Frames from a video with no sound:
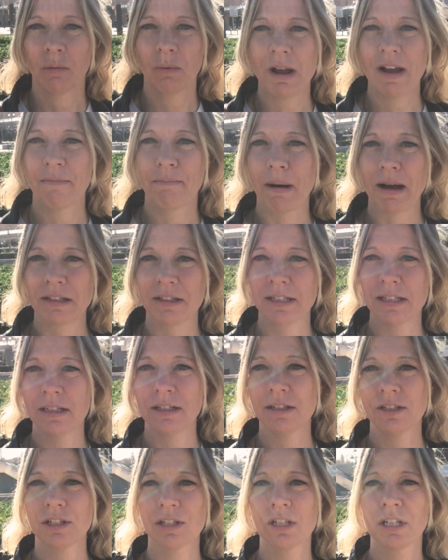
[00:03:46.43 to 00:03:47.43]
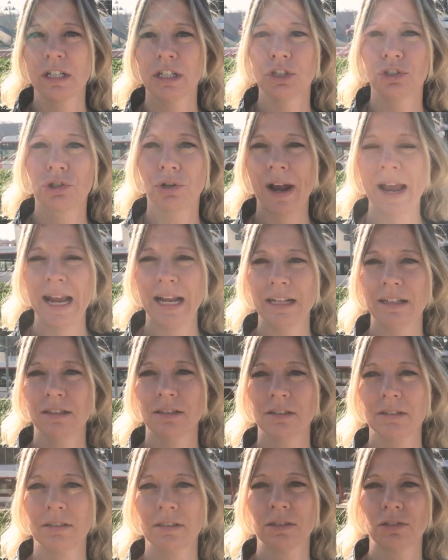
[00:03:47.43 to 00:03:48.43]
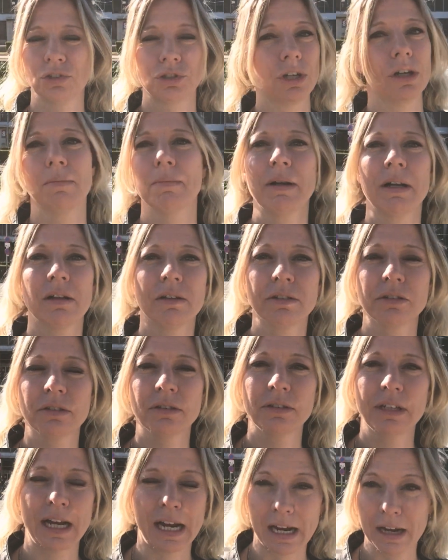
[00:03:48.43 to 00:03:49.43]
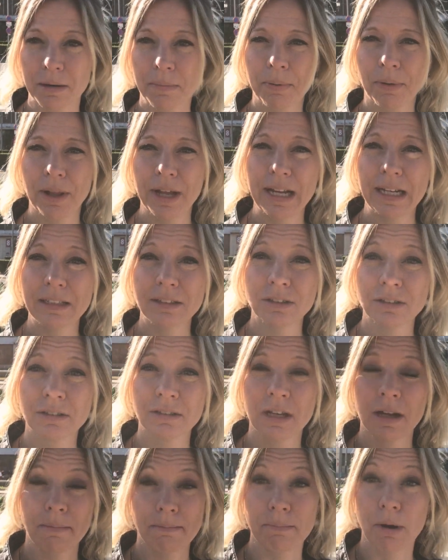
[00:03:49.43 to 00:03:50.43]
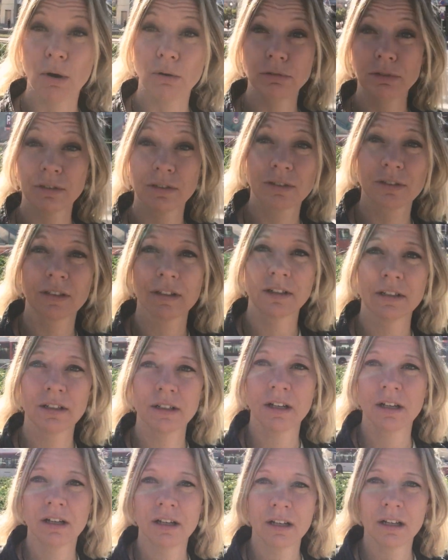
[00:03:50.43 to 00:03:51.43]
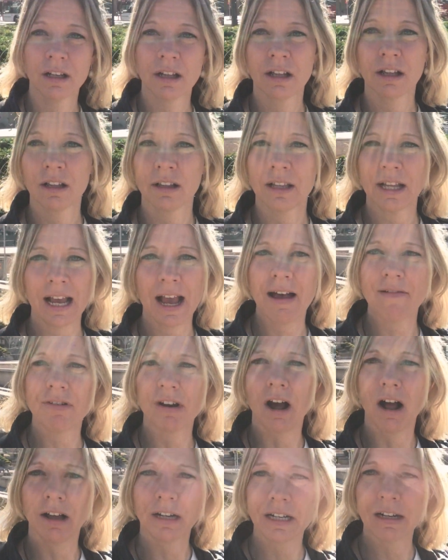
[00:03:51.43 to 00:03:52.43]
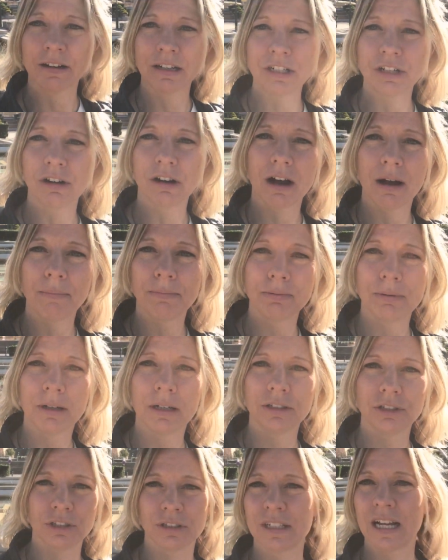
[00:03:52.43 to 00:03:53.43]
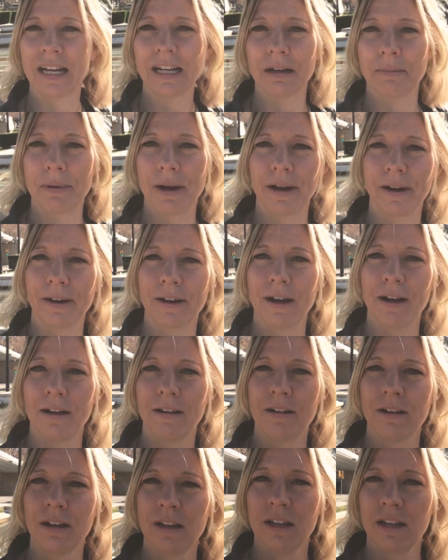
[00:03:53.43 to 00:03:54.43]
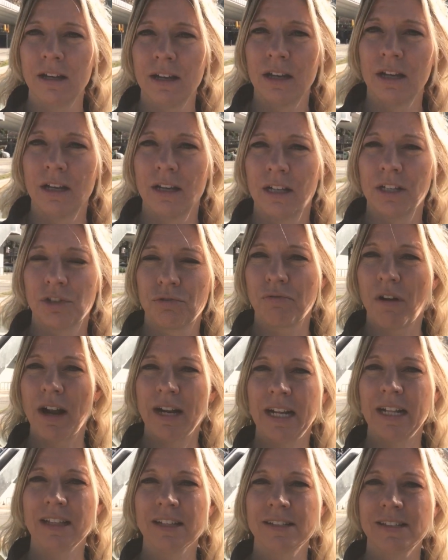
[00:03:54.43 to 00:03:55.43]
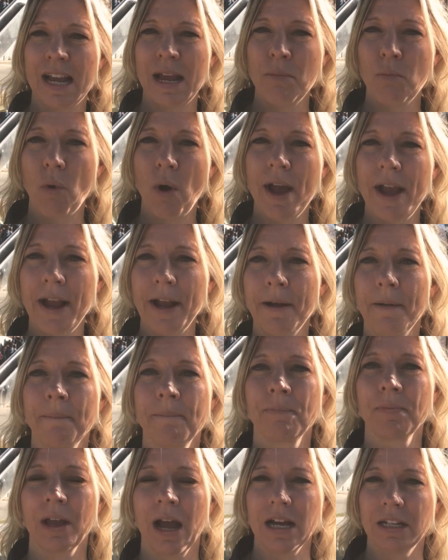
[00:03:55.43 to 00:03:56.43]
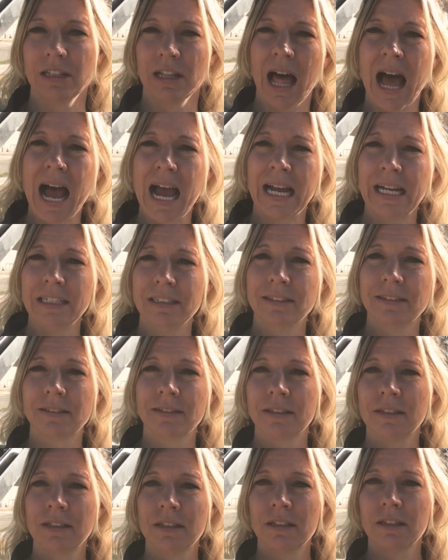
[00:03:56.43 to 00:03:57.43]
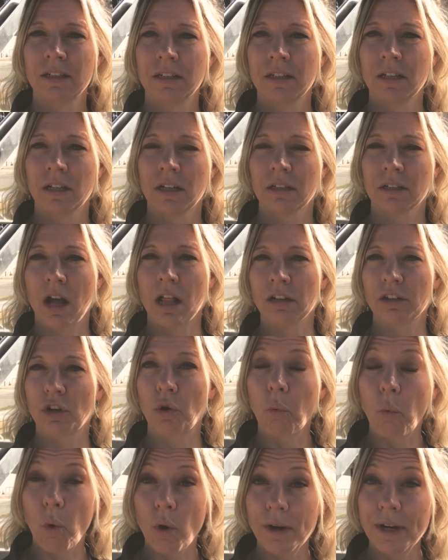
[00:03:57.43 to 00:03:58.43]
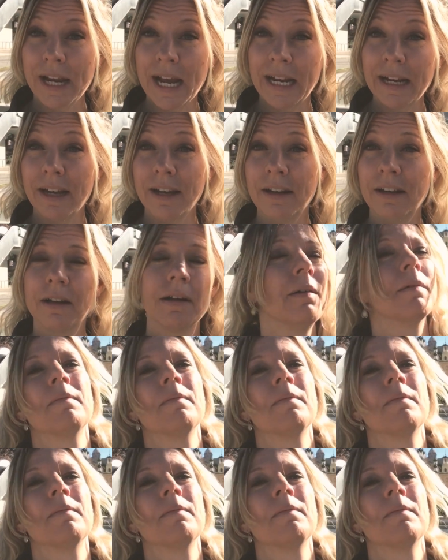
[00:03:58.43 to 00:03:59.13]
We have buses, trains, terminals, airplanes, boats. They have it all here in Europe, just like in America. It's running the same way, on lines, color coordinated.